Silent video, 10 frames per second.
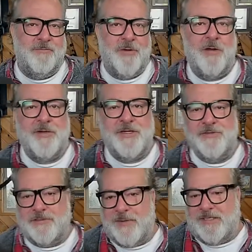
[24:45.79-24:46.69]

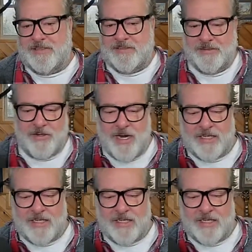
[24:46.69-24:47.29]
barbecue spices, and they're